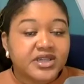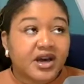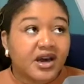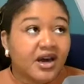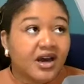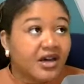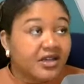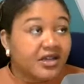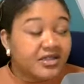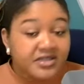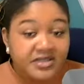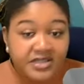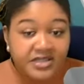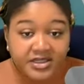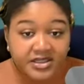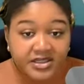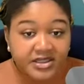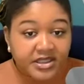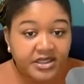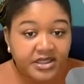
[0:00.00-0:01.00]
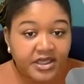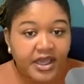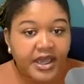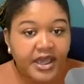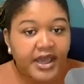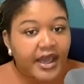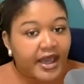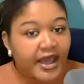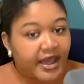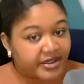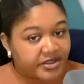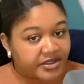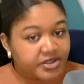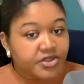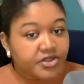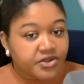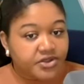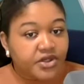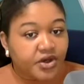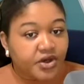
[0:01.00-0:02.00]
constantly, ask
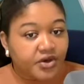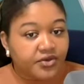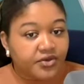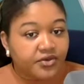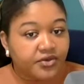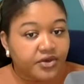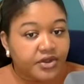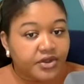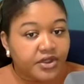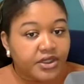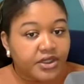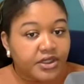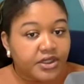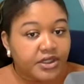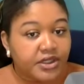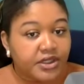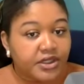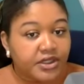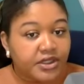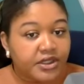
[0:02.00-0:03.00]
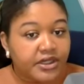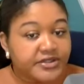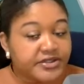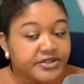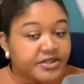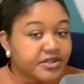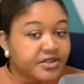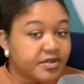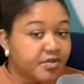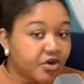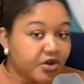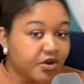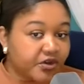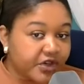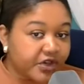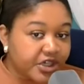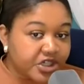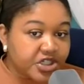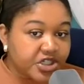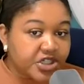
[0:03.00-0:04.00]
yourself, is this a
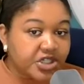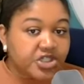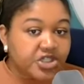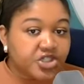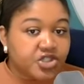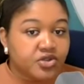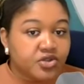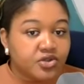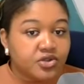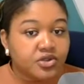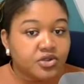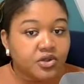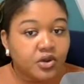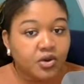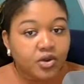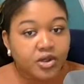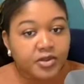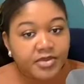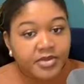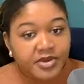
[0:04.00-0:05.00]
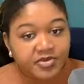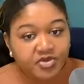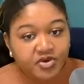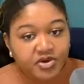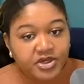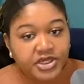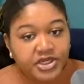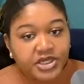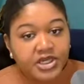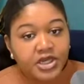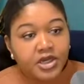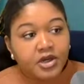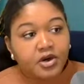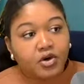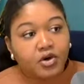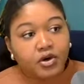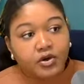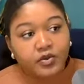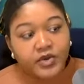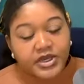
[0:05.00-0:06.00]
motivation issue or a memory
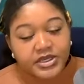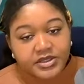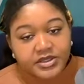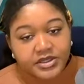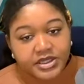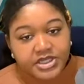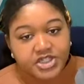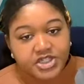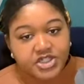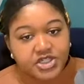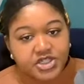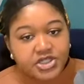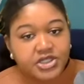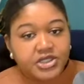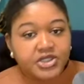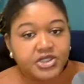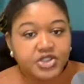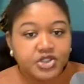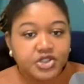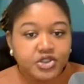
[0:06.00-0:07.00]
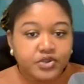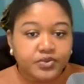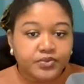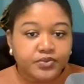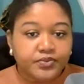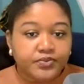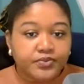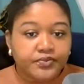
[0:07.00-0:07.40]
or a regulation issue?